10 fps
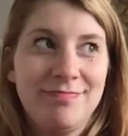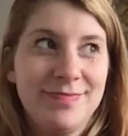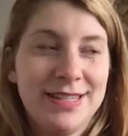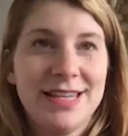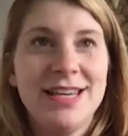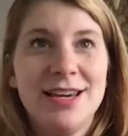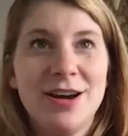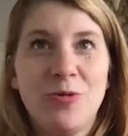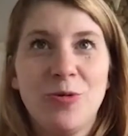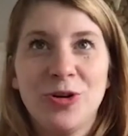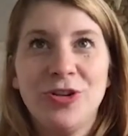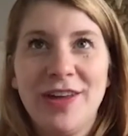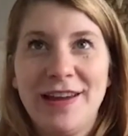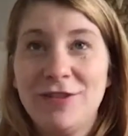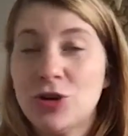see a world
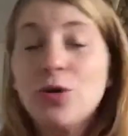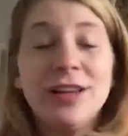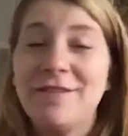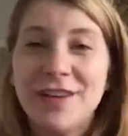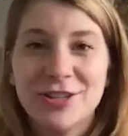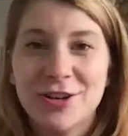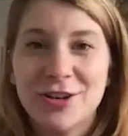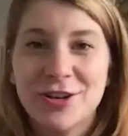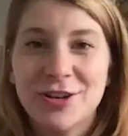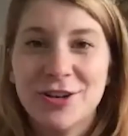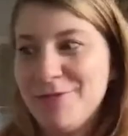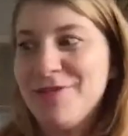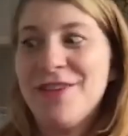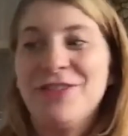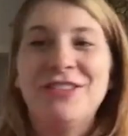that totally fits our mandate
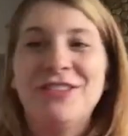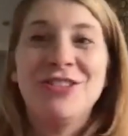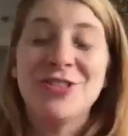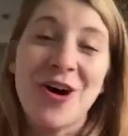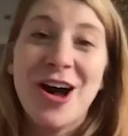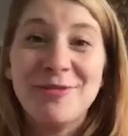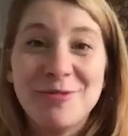that we've never even thought